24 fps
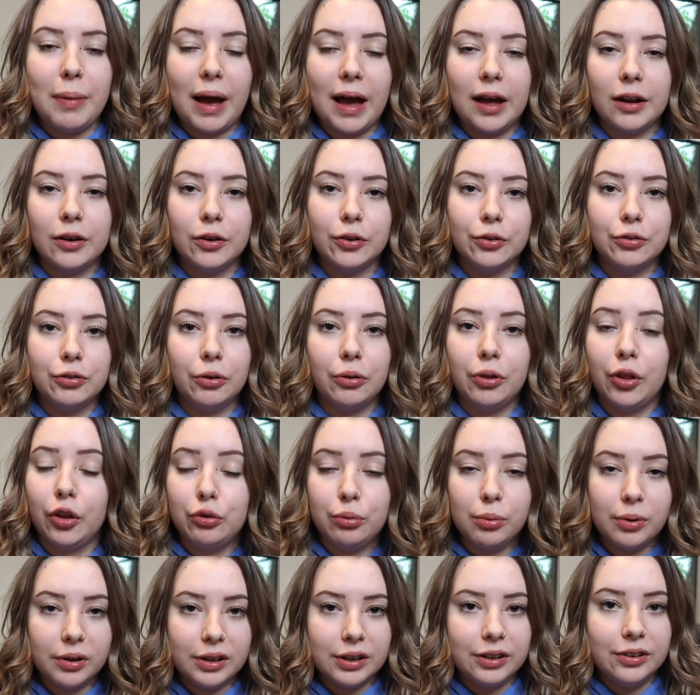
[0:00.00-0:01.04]
matter, so
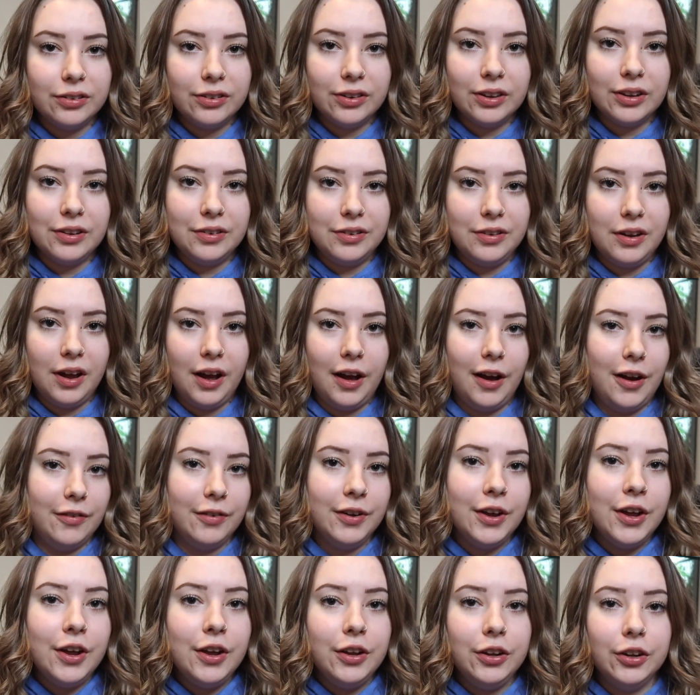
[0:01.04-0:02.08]
this will consist
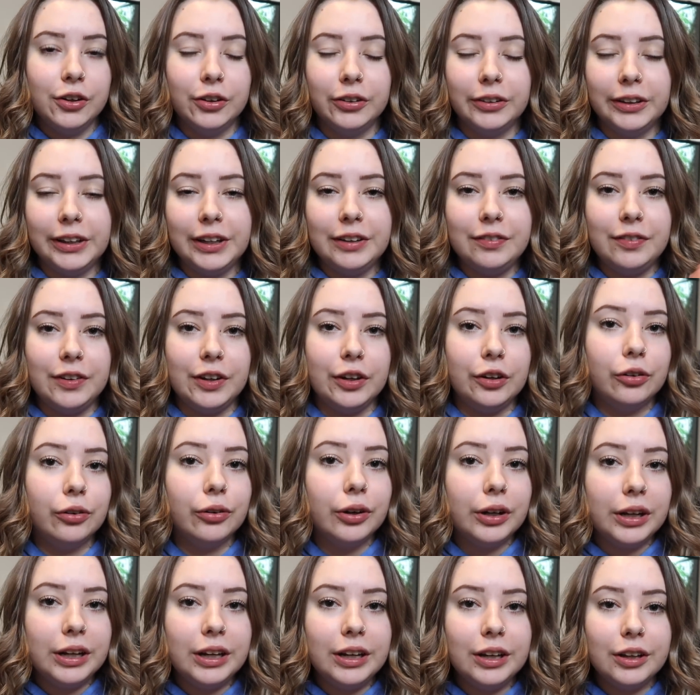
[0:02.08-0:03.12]
of your leafy
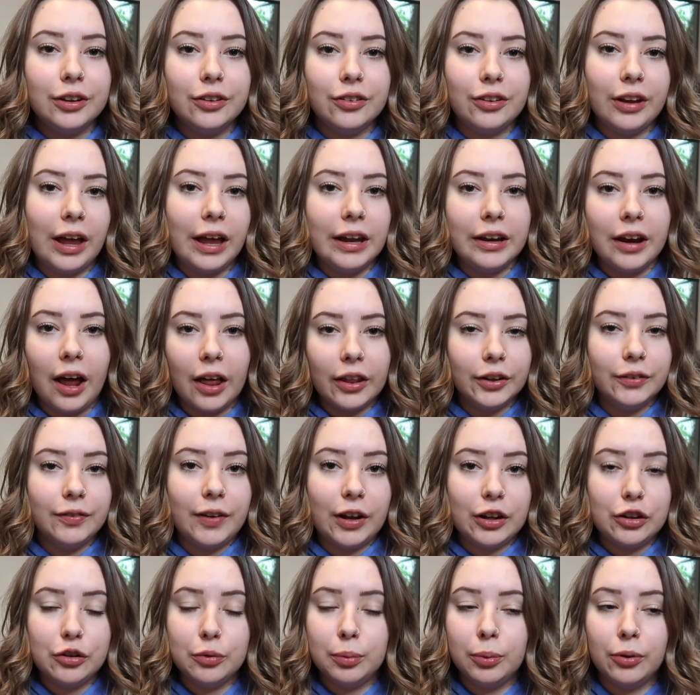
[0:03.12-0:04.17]
greens and other
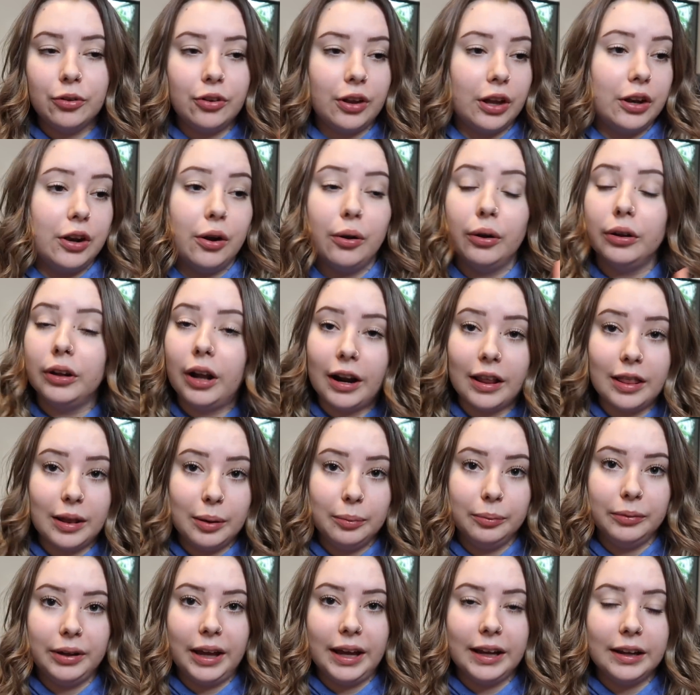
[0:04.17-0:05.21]
vegetables. I know a lot of
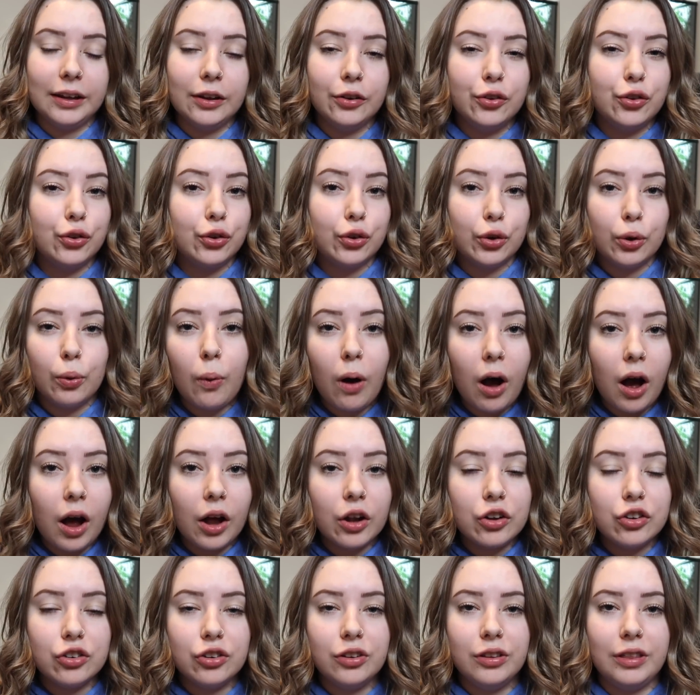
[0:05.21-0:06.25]
them like
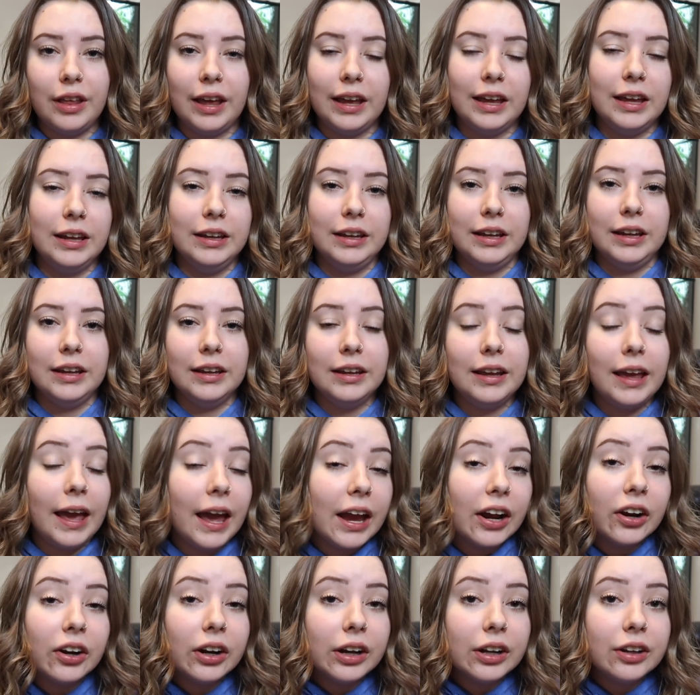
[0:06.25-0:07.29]
squash, they can eat
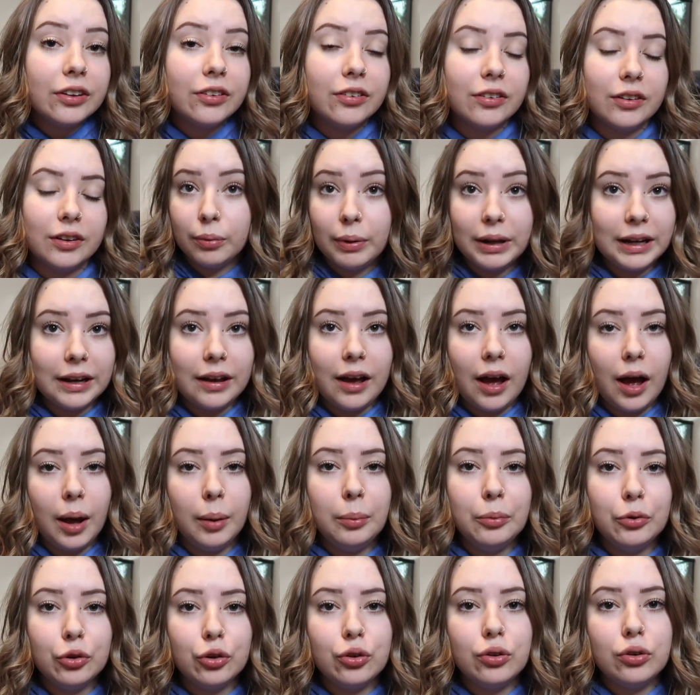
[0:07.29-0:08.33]
carrots. So when it
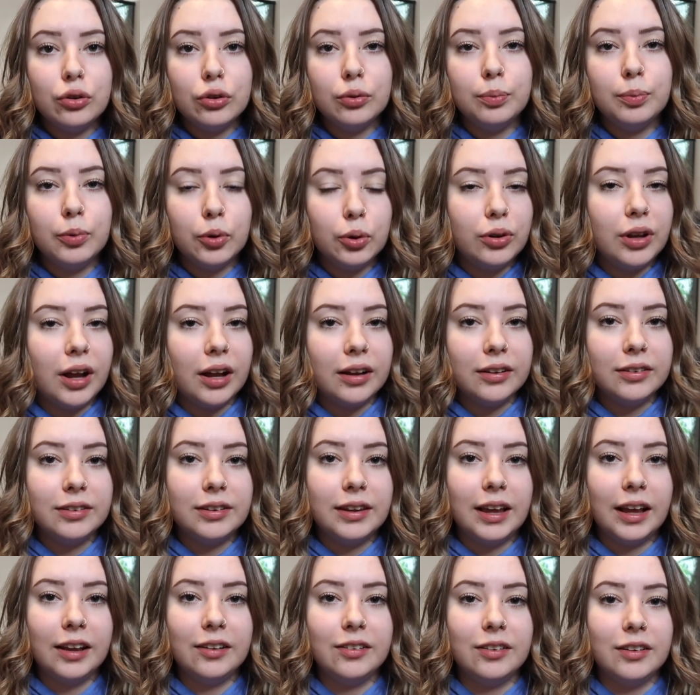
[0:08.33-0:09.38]
comes to blue-tongued
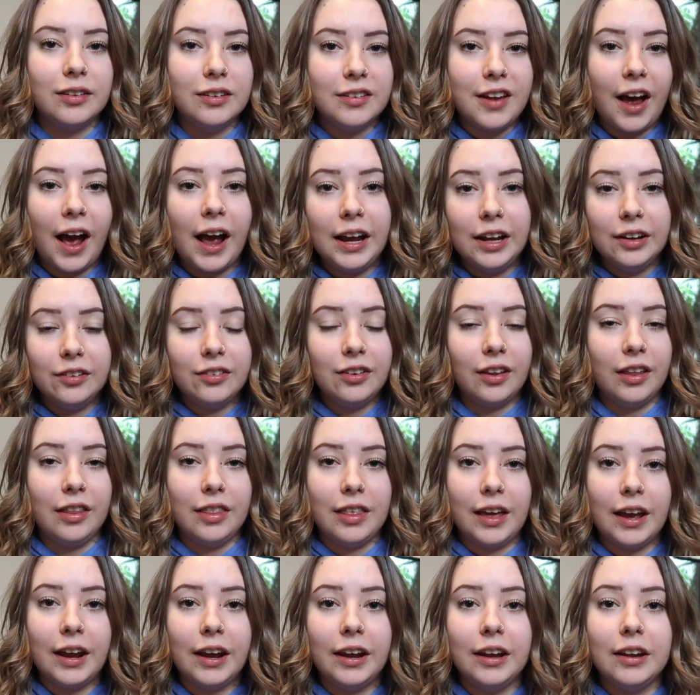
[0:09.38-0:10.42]
skinks diets,
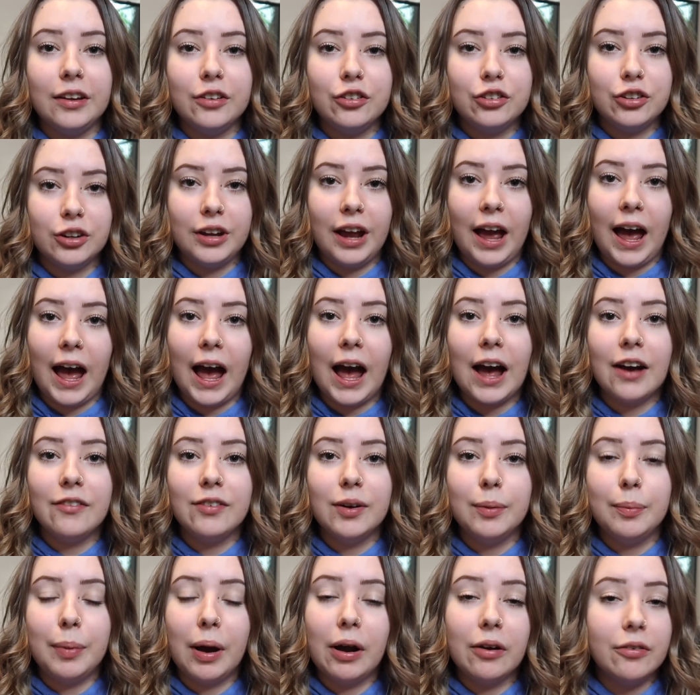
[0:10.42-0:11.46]
they should have
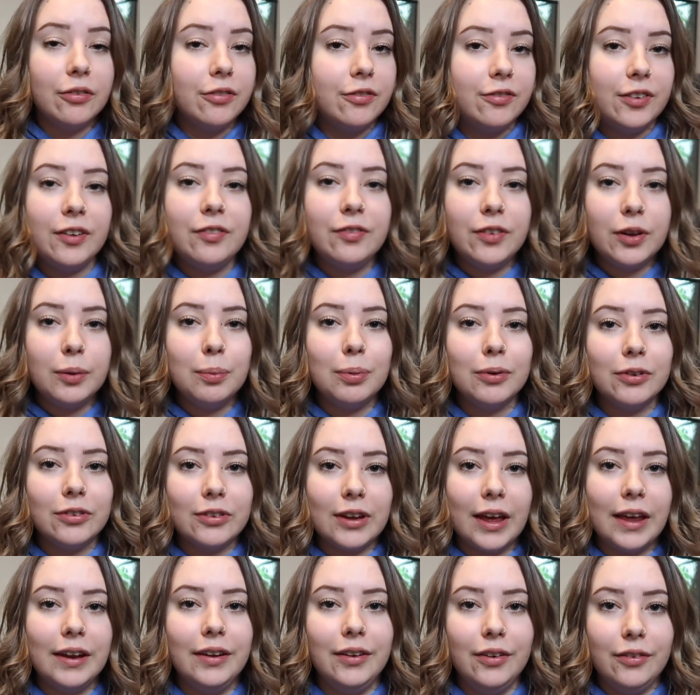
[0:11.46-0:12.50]
about
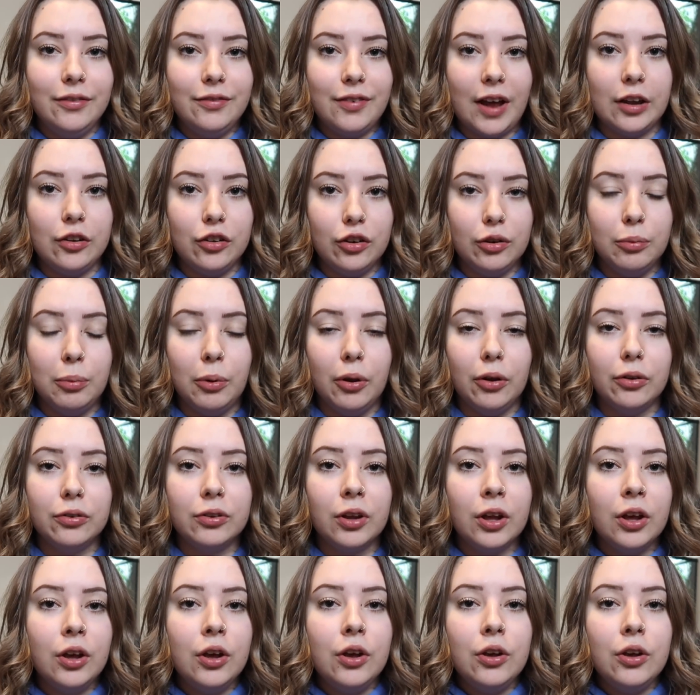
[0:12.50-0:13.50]
50% vegetables.